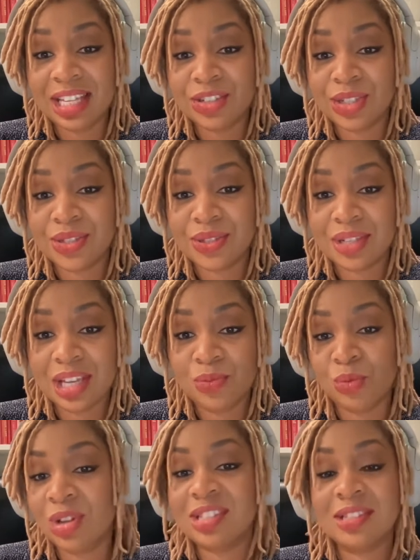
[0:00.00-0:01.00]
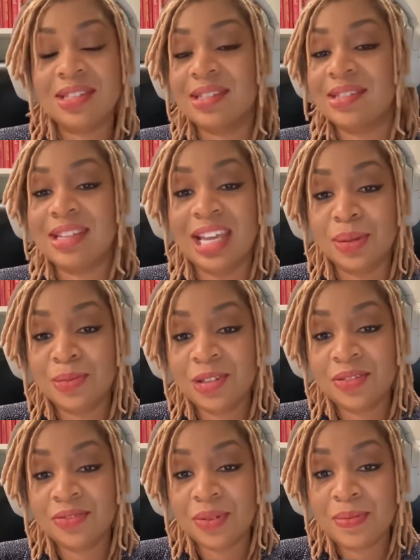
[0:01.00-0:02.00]
it just, it wasn't sustainable
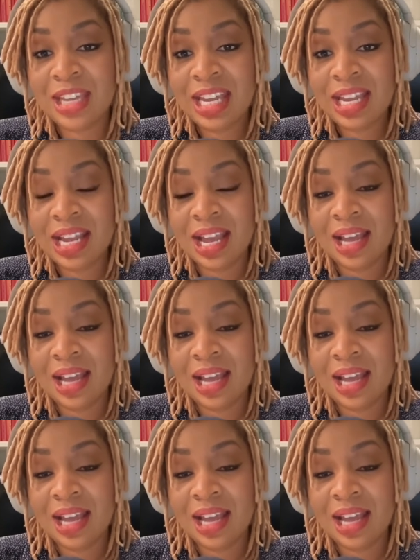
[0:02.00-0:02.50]
for me.